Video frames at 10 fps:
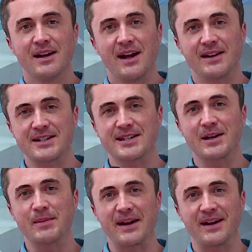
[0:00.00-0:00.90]
And let's
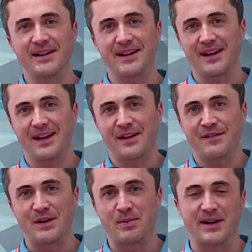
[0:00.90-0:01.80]
think about it
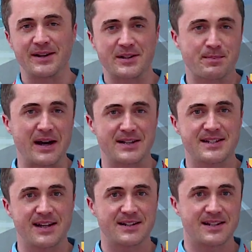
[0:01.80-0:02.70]
if you put it in its
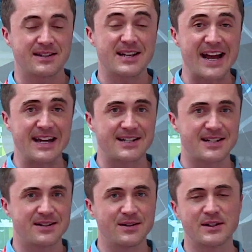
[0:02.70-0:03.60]
past tense and it's
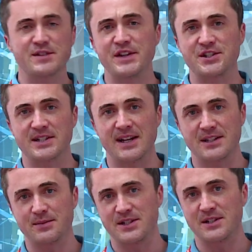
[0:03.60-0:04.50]
ate, or its future
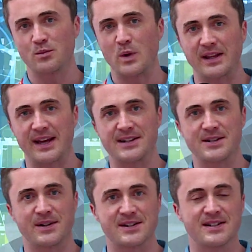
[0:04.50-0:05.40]
tense, which is will
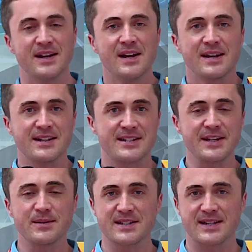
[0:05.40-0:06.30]
eat, or its
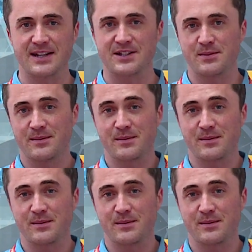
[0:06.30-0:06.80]
continuous tense,